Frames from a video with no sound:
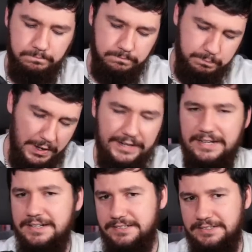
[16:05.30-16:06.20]
but
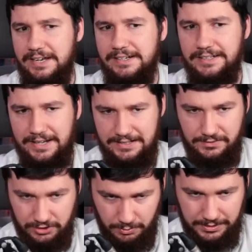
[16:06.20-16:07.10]
he decided
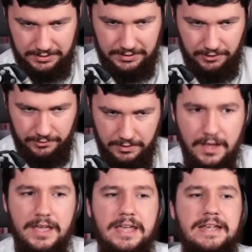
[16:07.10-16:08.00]
against doing so.
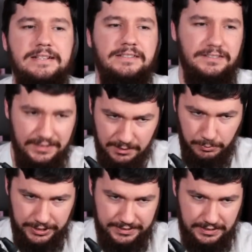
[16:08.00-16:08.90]
Instead,
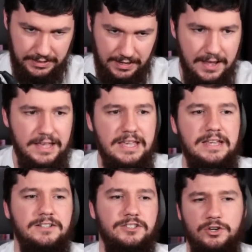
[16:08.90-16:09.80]
what he did
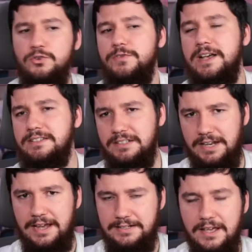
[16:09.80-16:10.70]
in two
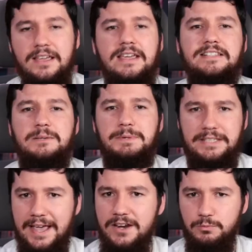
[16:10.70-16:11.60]
thousand eight is he
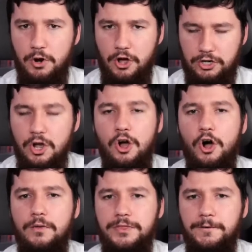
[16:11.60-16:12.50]
began work
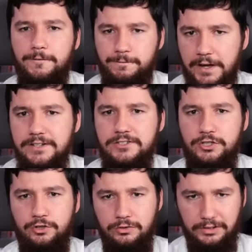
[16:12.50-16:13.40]
on the
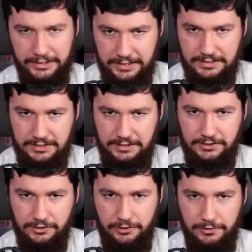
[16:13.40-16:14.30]
Funtoo Linux
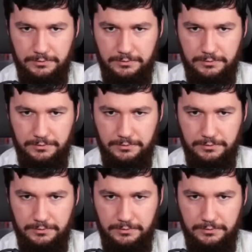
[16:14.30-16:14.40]
distro.